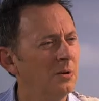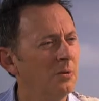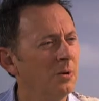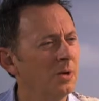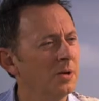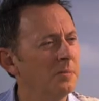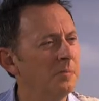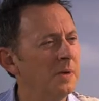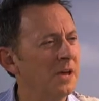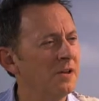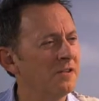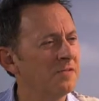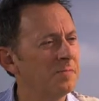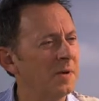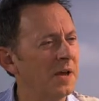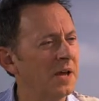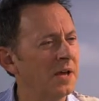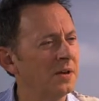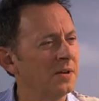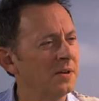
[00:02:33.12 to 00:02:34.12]
Well, it may have
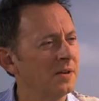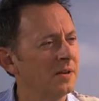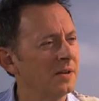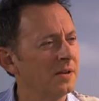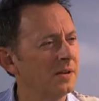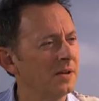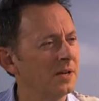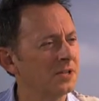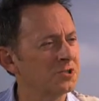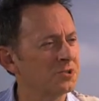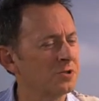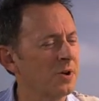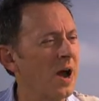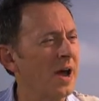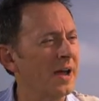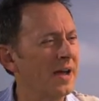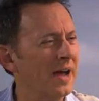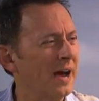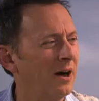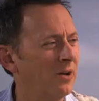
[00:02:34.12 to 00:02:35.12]
been a
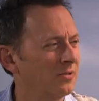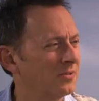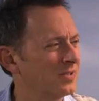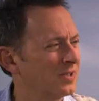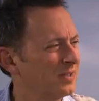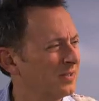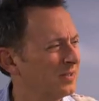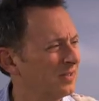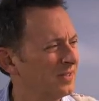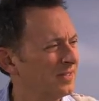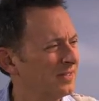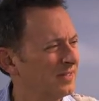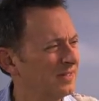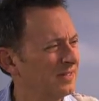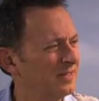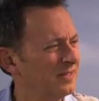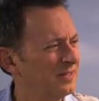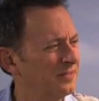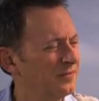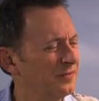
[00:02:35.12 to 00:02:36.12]
tryout
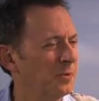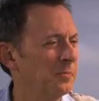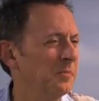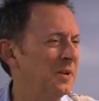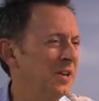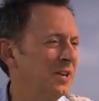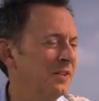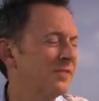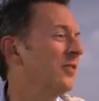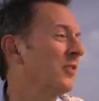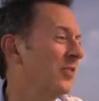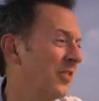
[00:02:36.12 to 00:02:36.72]
for me, for